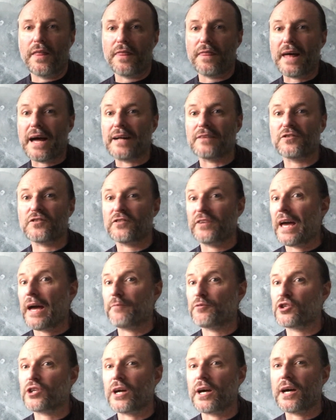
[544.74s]
that
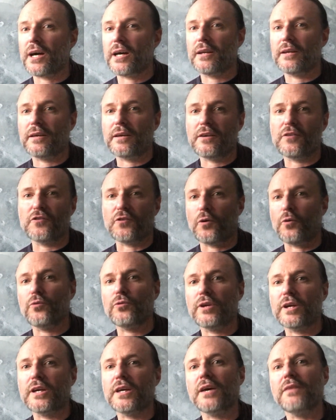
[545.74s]
snapshot is
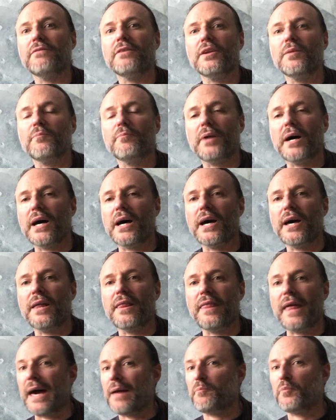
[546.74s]
only given by
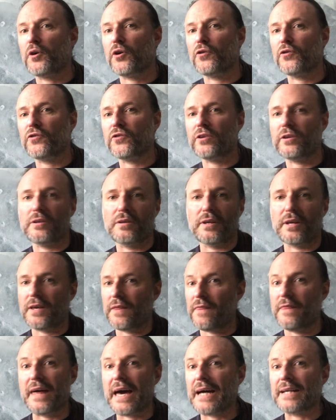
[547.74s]
that person
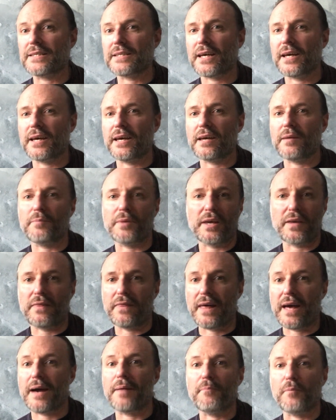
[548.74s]
in that time, in
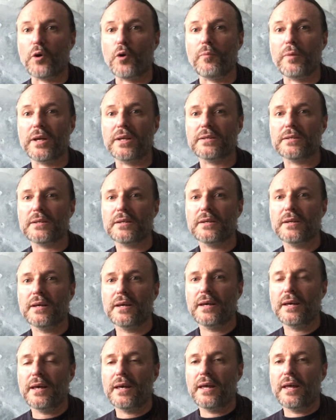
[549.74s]
that moment.
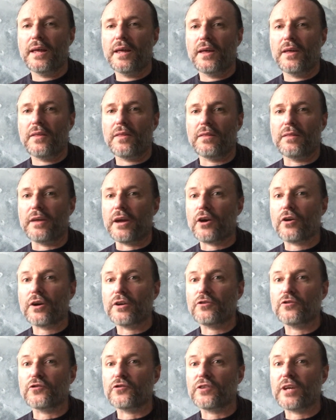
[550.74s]
Their
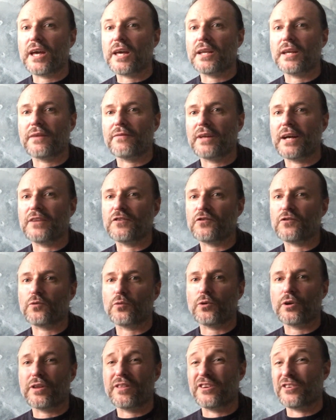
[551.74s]
understanding of that
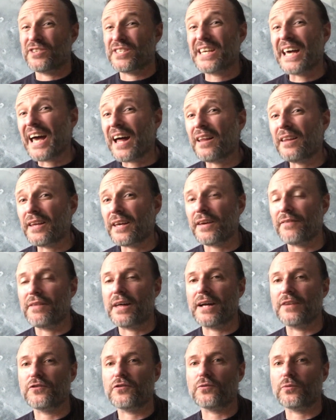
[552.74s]
story, their telling of
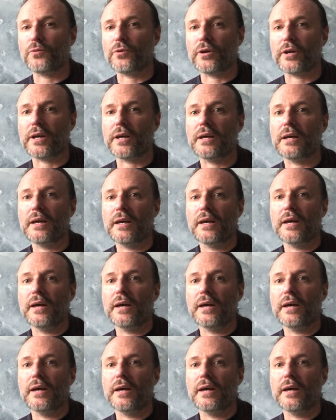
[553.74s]
that story,